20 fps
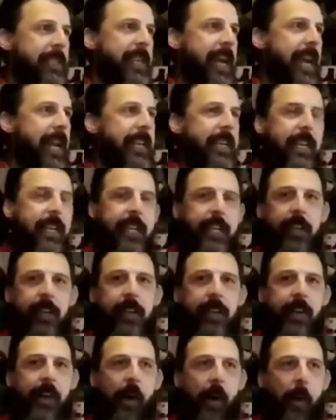tiny.
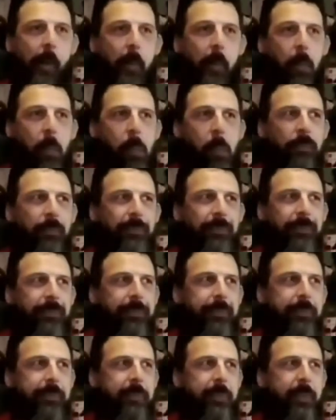
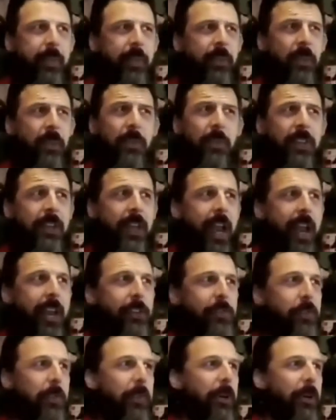So it was a
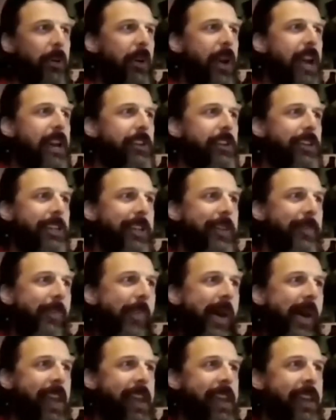natural progression,
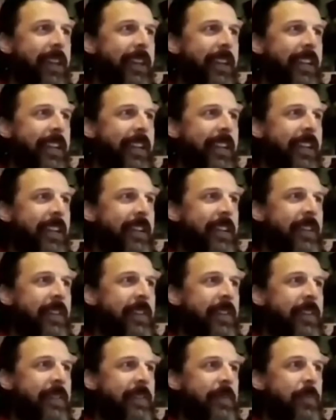but
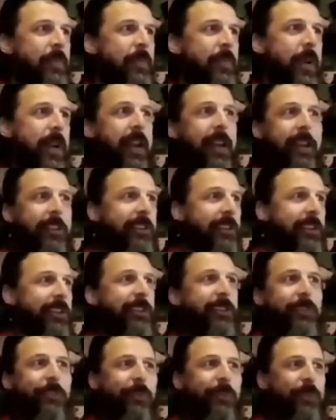I
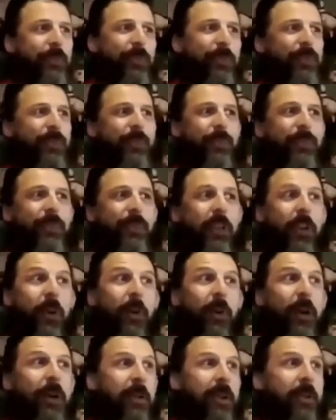just, you
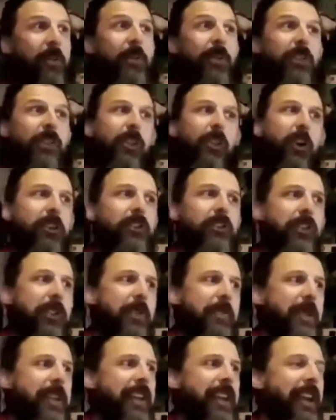know, it was
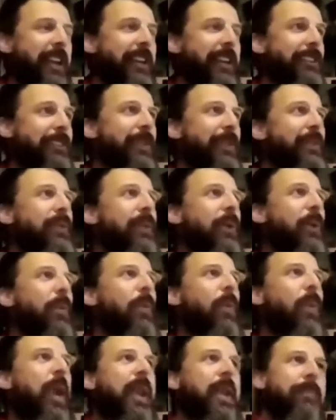largely because of the
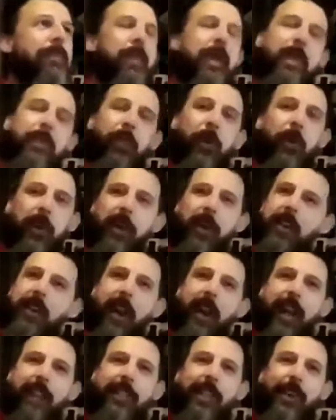way people were
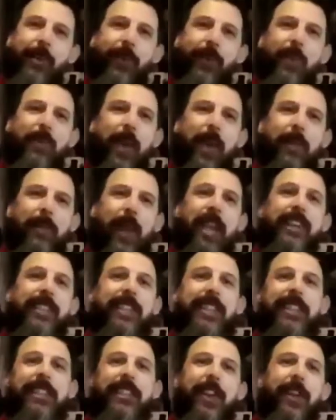interacting with my
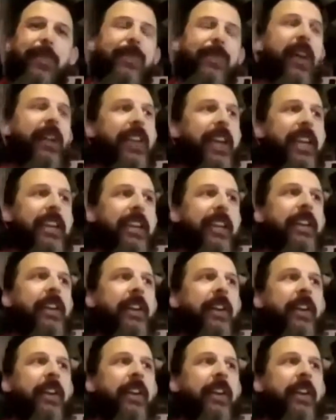paintings. I felt like